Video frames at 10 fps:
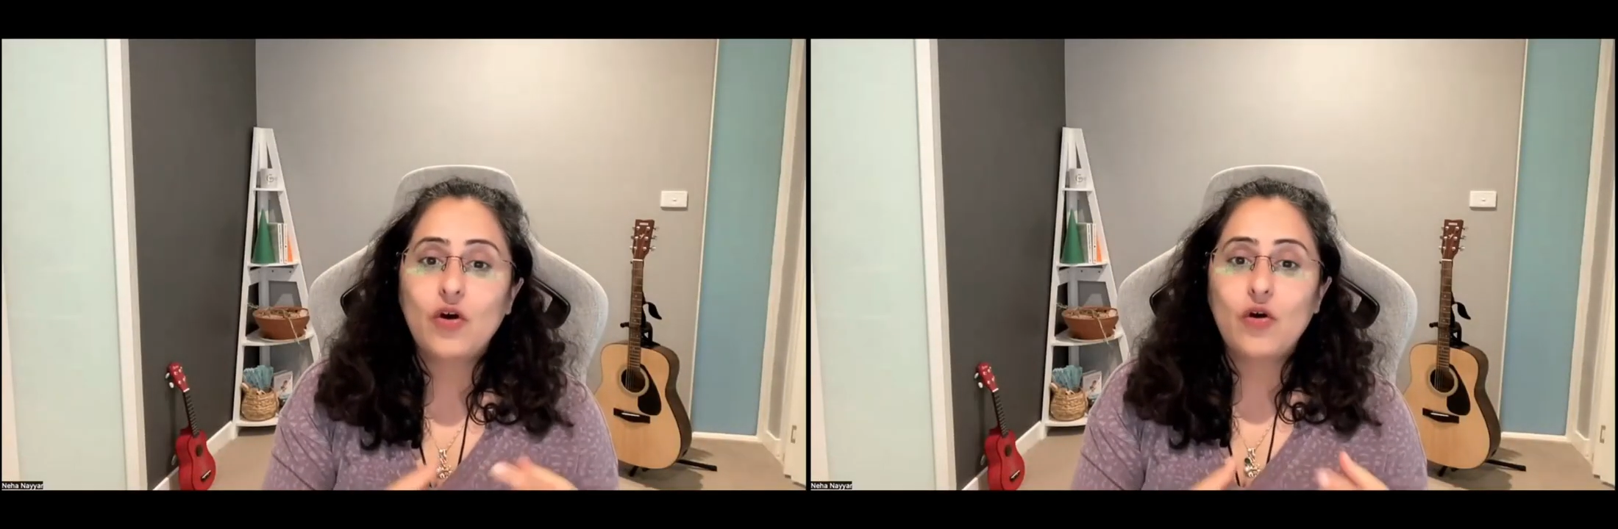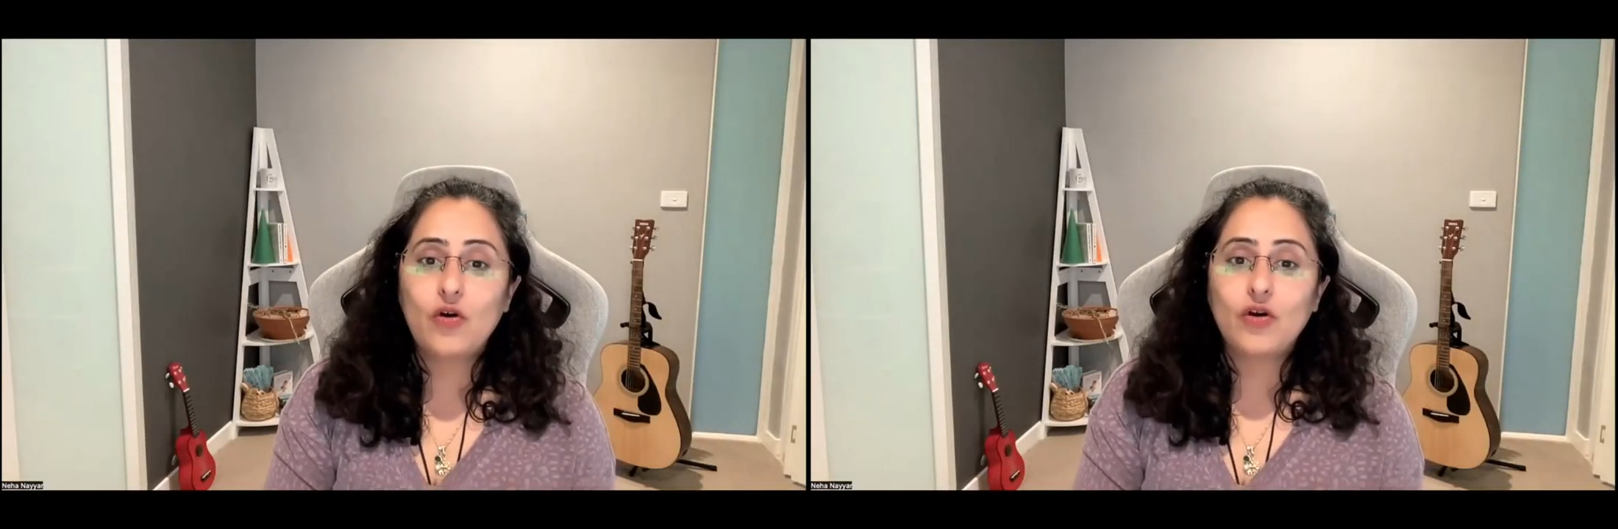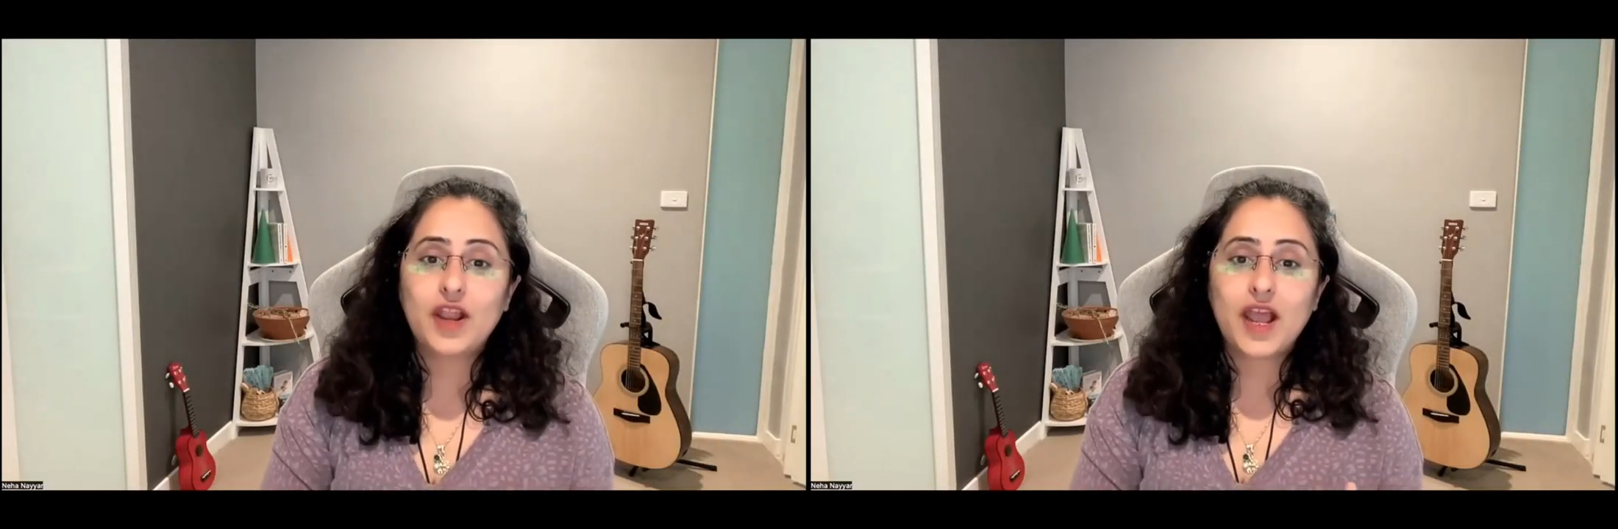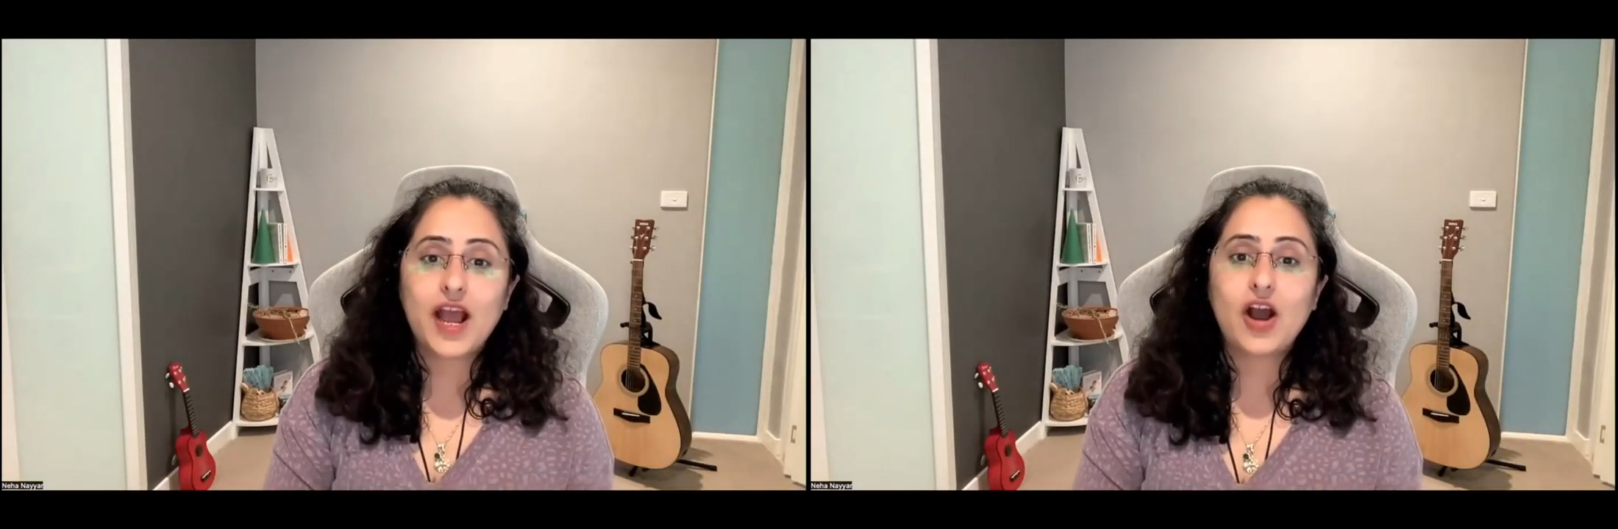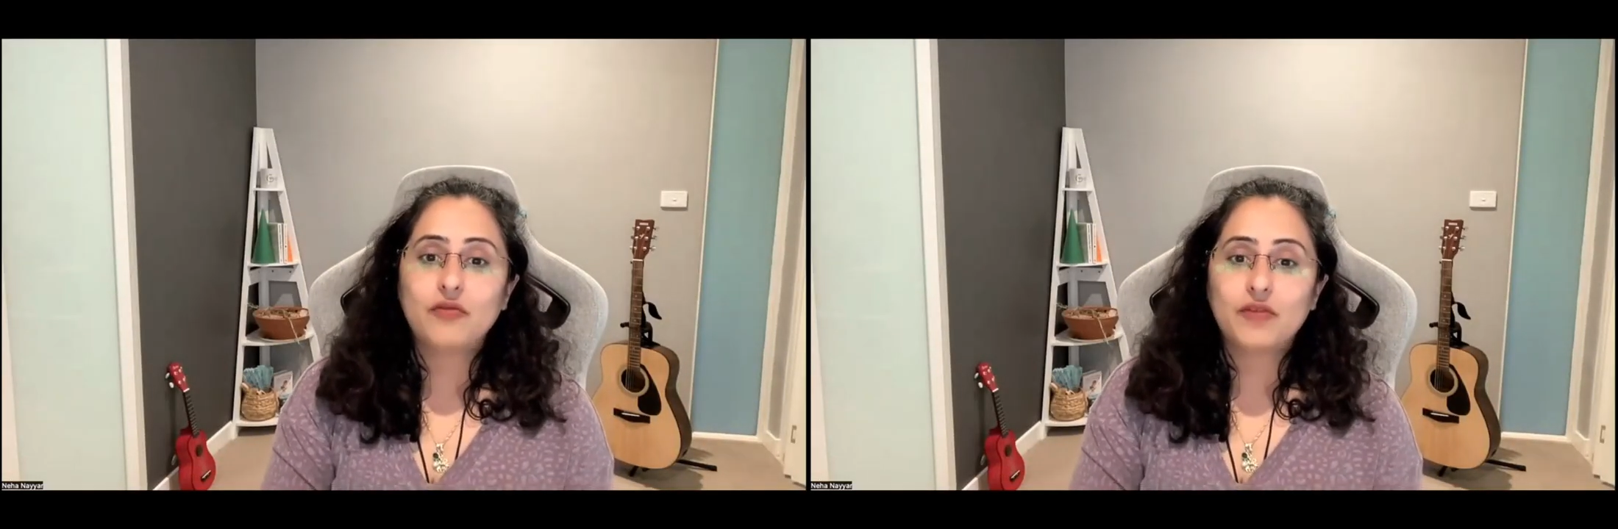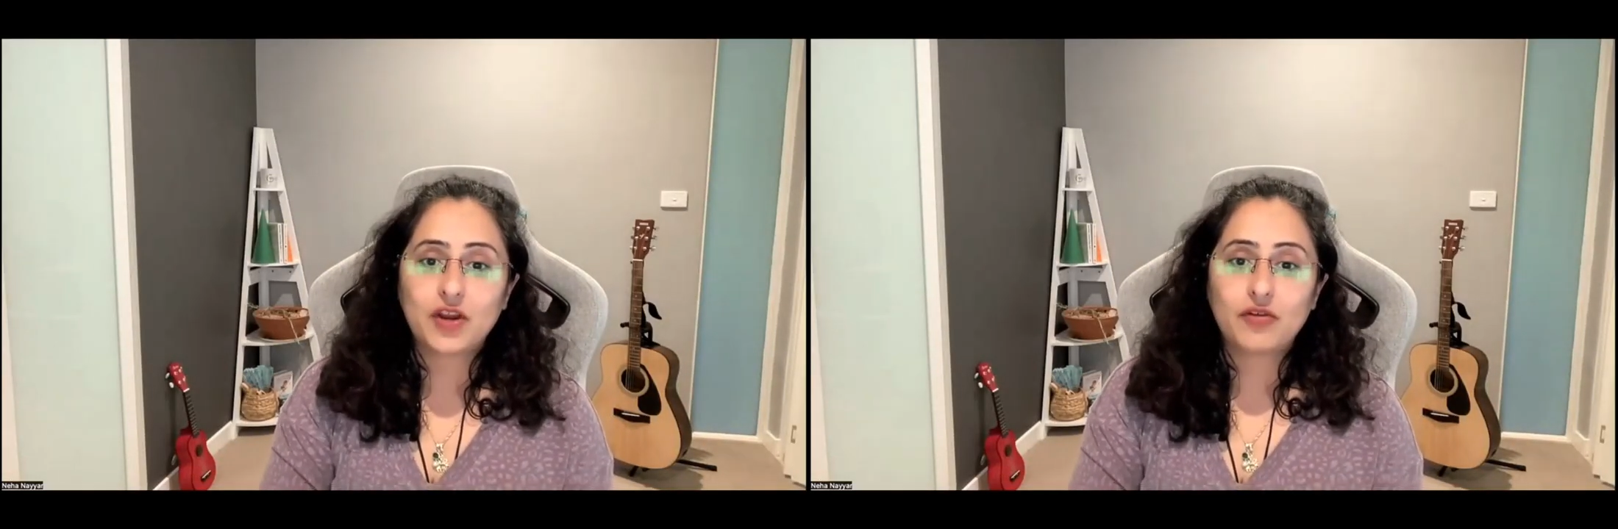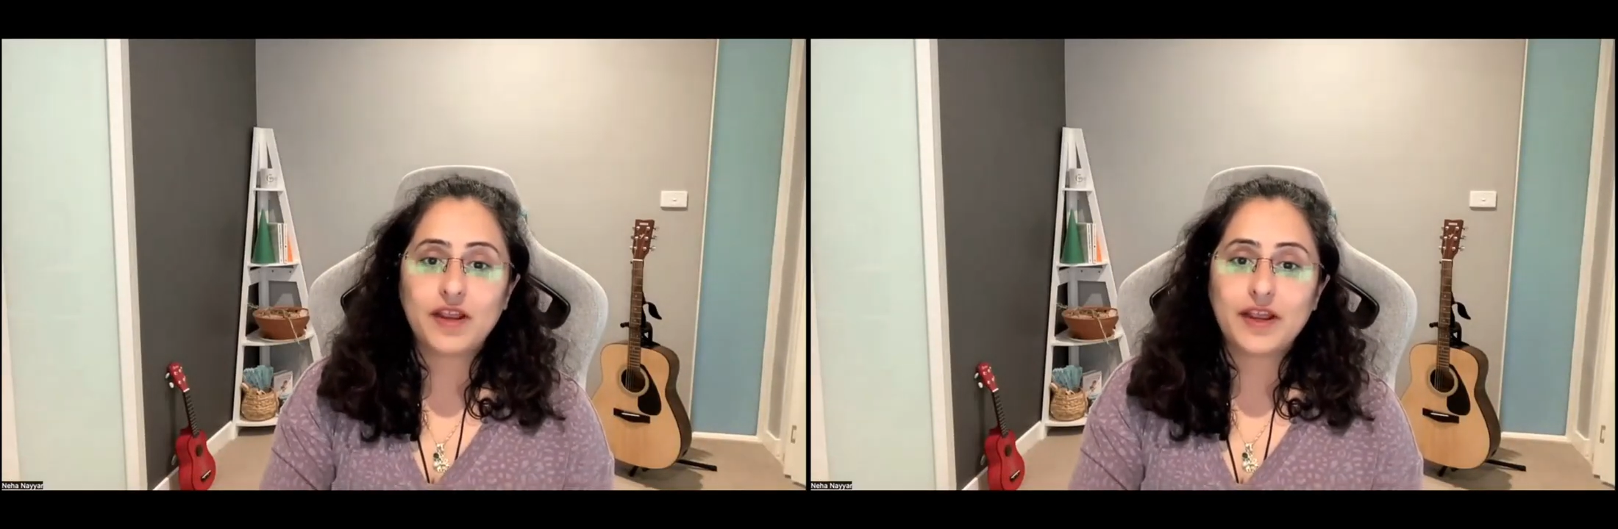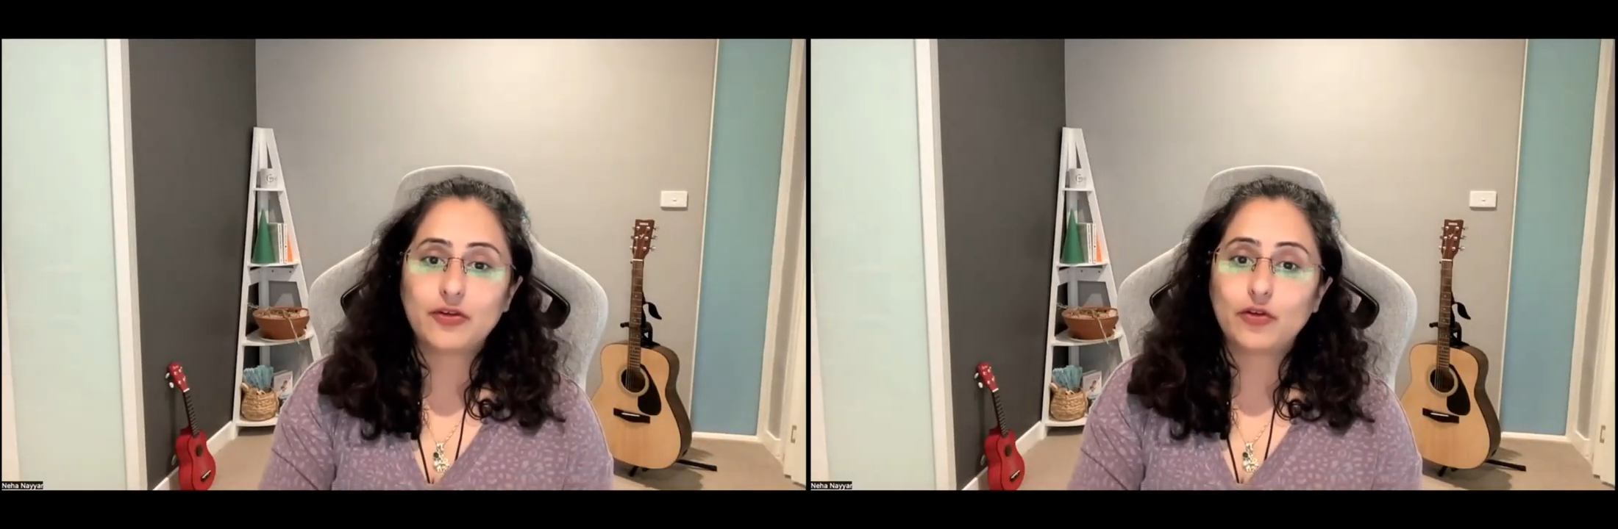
on how we create